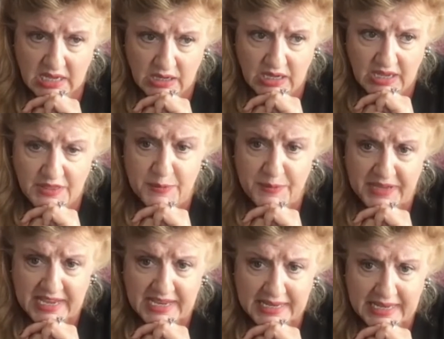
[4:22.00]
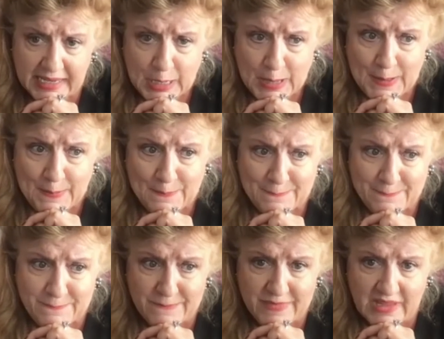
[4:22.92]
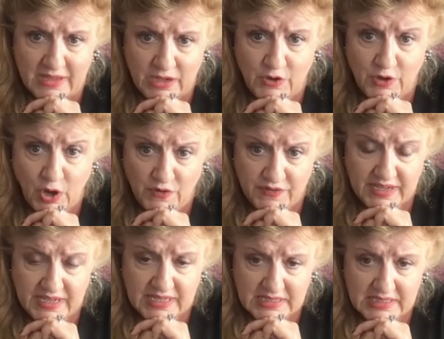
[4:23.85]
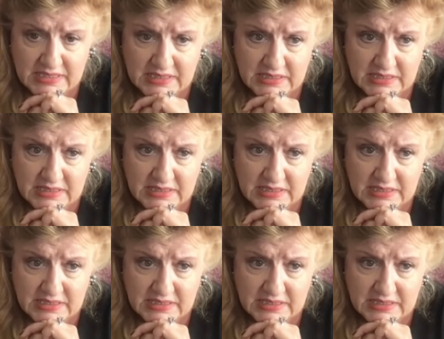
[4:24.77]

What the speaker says: At the beginning of it,